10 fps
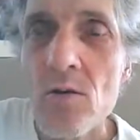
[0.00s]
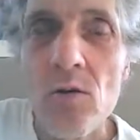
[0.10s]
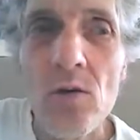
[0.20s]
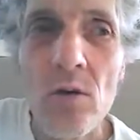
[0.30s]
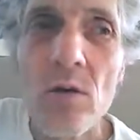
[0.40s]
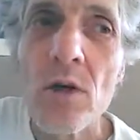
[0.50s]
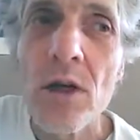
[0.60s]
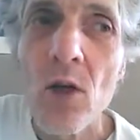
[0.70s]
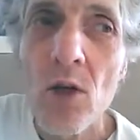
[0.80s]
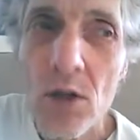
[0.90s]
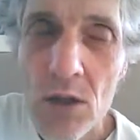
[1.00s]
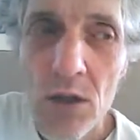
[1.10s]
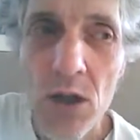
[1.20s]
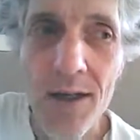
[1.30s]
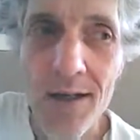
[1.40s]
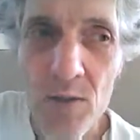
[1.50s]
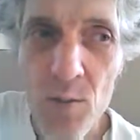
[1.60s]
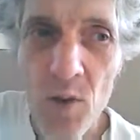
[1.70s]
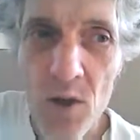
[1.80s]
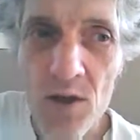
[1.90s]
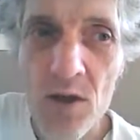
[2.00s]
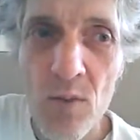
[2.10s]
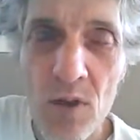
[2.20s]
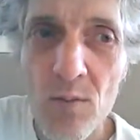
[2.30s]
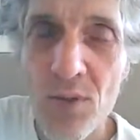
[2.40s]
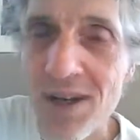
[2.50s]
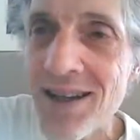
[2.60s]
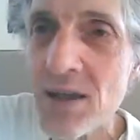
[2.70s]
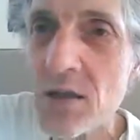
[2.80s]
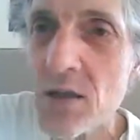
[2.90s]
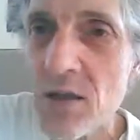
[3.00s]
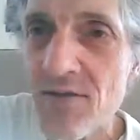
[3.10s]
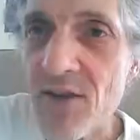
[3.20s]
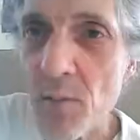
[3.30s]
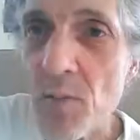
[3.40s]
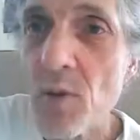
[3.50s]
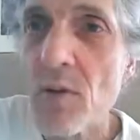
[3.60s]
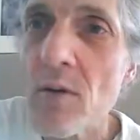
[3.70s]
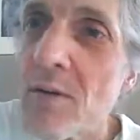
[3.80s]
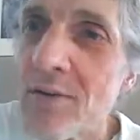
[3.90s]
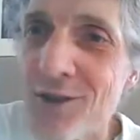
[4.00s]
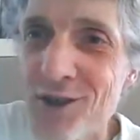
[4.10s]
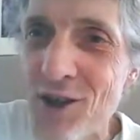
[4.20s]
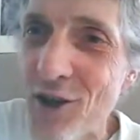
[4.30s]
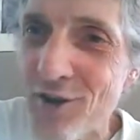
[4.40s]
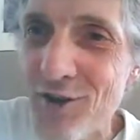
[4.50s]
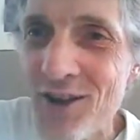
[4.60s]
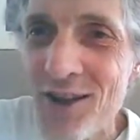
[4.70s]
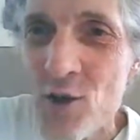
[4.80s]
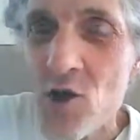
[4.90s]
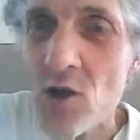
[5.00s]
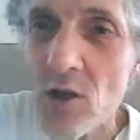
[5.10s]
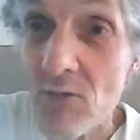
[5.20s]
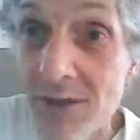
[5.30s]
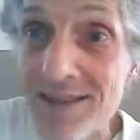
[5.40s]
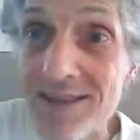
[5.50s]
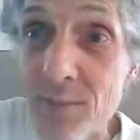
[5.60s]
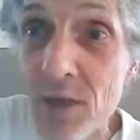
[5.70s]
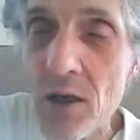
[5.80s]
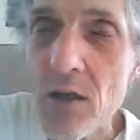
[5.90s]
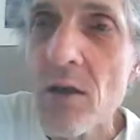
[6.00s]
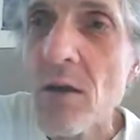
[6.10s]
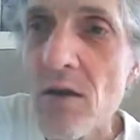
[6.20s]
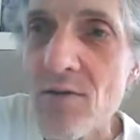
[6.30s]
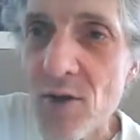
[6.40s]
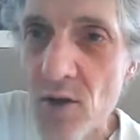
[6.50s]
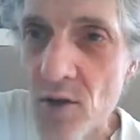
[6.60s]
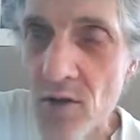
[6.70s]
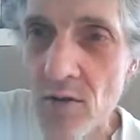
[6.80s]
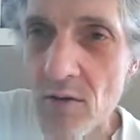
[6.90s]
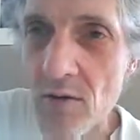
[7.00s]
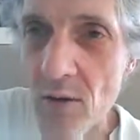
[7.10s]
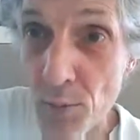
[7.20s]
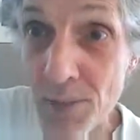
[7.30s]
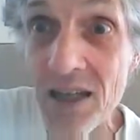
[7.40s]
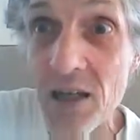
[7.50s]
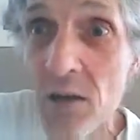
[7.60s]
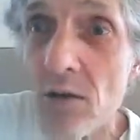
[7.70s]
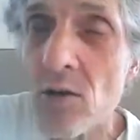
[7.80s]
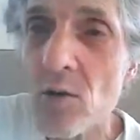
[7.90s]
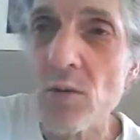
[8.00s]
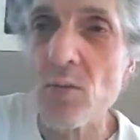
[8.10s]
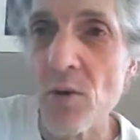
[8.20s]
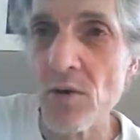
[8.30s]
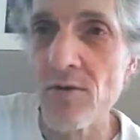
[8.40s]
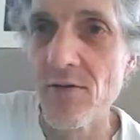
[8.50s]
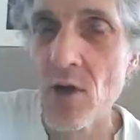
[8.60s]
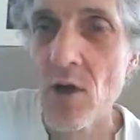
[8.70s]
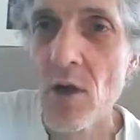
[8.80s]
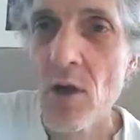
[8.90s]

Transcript: So it looks like it's possible to bring that stuff up to snuff so that the rest of me can function or begin to improve.